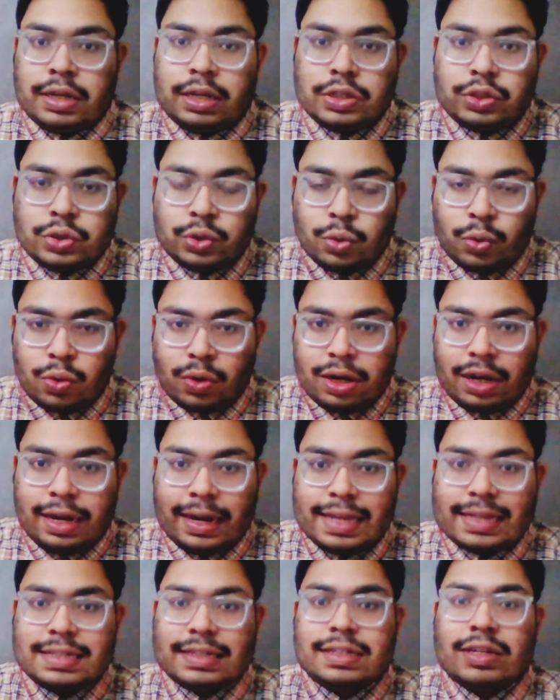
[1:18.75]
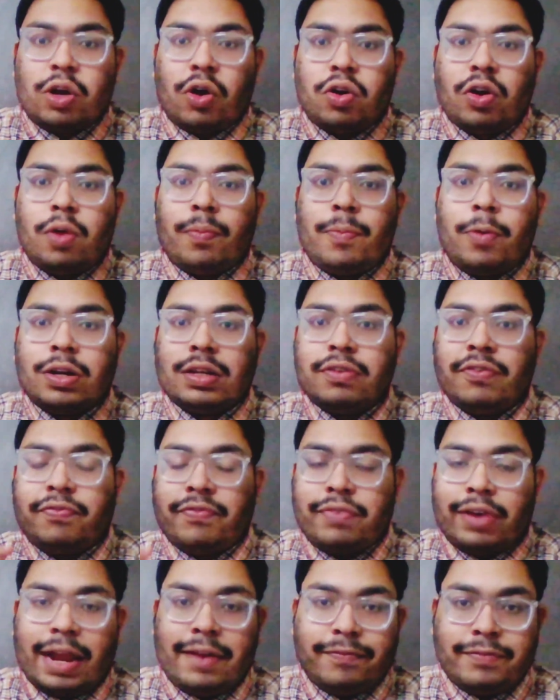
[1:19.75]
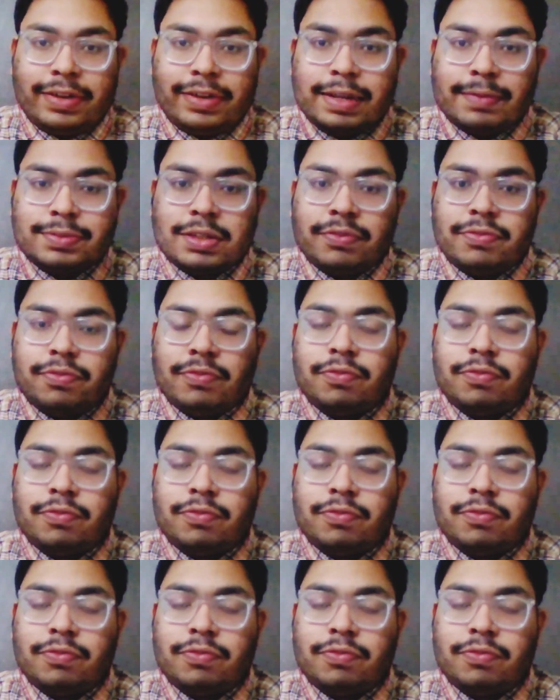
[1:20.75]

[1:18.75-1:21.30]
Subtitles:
So let's talk about the 5 tips